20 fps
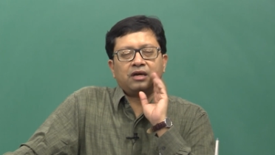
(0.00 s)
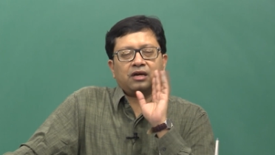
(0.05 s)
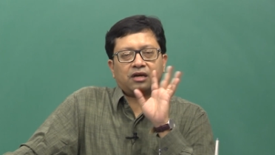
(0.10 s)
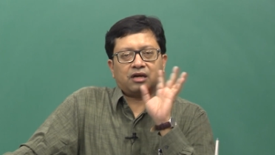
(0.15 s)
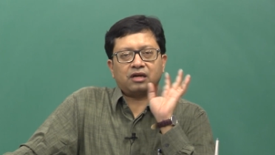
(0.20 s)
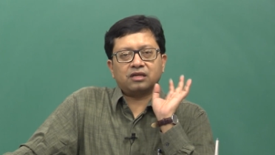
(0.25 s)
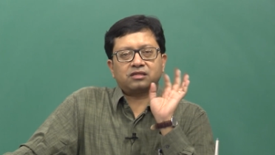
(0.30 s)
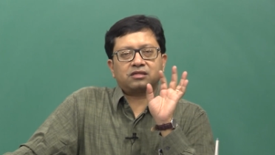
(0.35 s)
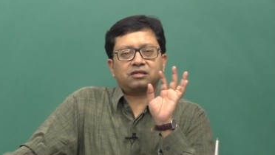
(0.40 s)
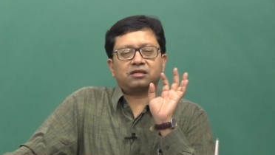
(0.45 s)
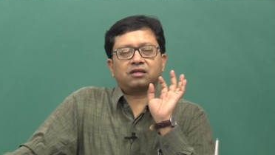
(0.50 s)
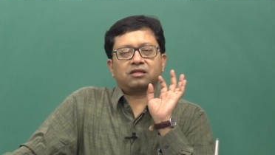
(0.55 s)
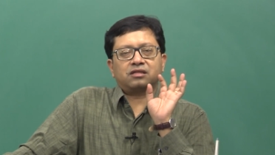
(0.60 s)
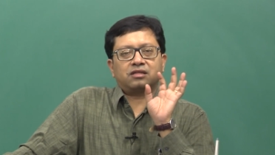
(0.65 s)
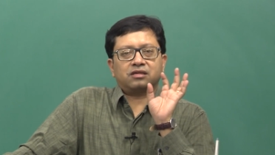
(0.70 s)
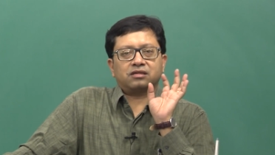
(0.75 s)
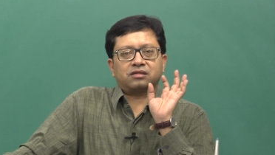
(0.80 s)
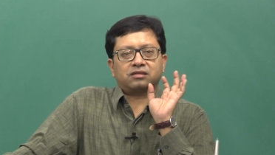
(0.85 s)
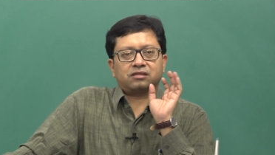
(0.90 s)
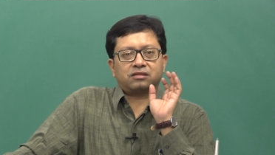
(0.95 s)
consider
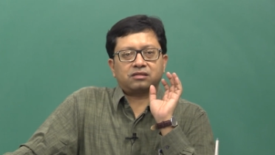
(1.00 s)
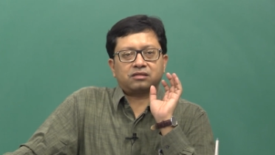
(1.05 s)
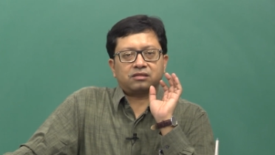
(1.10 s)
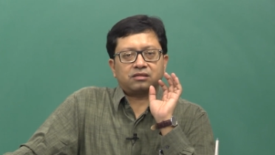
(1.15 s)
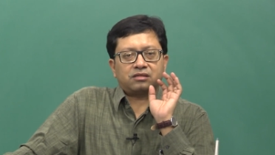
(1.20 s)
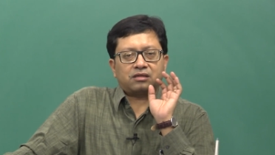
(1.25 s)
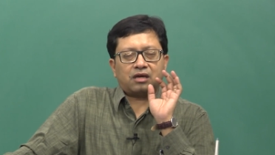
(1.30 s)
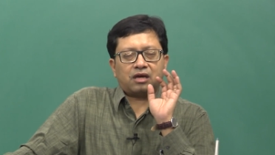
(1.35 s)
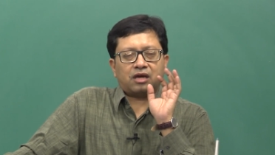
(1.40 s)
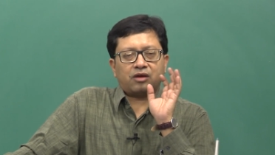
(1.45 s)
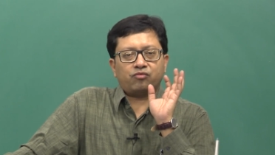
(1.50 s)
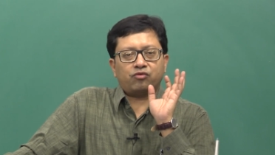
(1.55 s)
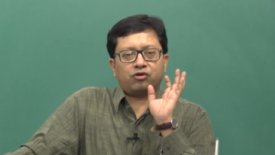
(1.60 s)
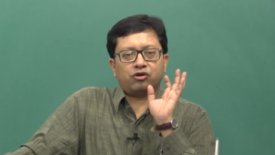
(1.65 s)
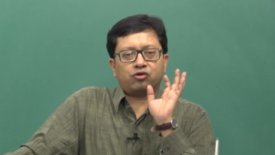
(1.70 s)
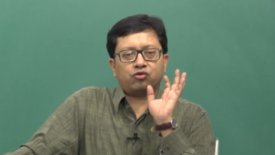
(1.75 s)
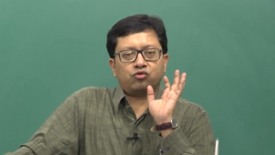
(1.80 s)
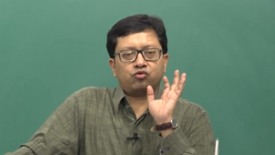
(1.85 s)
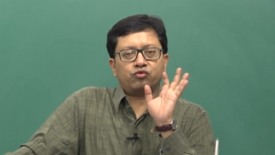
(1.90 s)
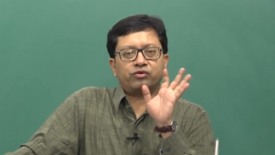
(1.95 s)
this: I
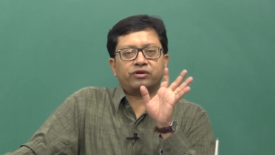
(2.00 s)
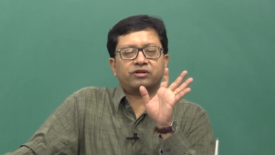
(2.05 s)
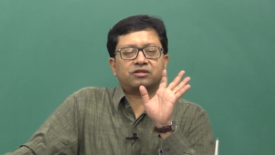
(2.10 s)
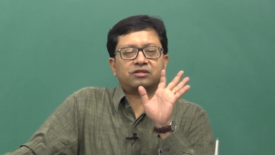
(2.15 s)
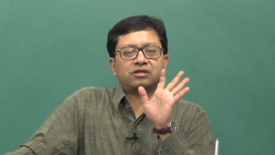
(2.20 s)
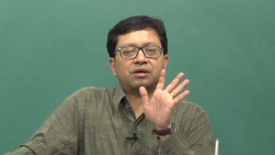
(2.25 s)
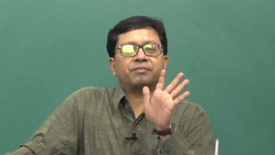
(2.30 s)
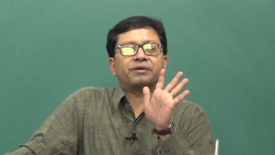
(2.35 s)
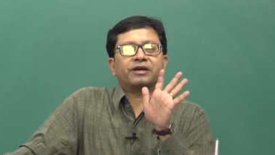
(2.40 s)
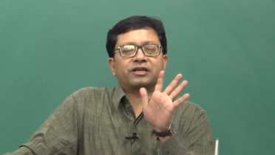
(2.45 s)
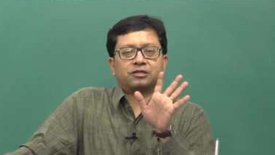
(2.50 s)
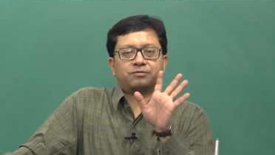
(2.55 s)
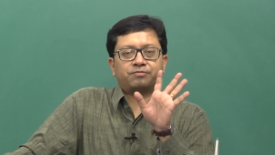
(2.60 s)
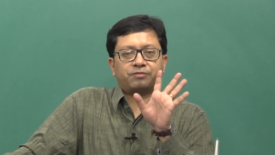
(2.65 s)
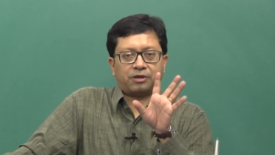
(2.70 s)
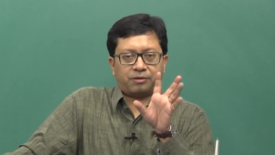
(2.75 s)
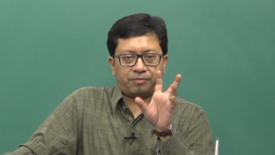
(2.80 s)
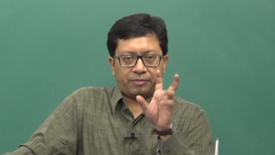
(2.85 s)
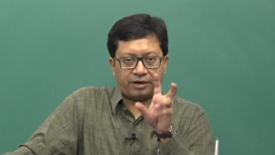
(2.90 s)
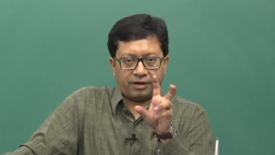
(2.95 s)
want to do some
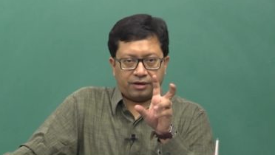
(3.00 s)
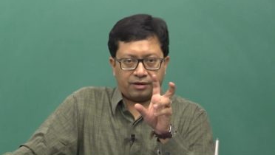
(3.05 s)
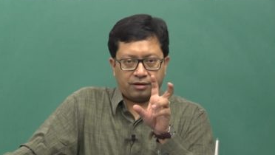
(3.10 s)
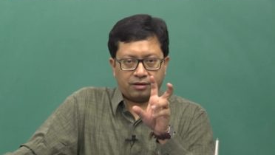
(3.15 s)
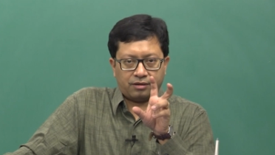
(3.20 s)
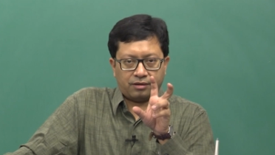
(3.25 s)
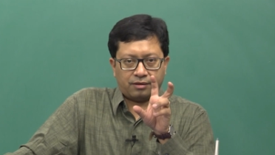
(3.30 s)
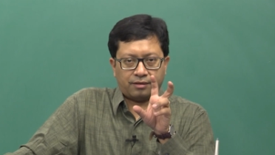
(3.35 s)
experiment.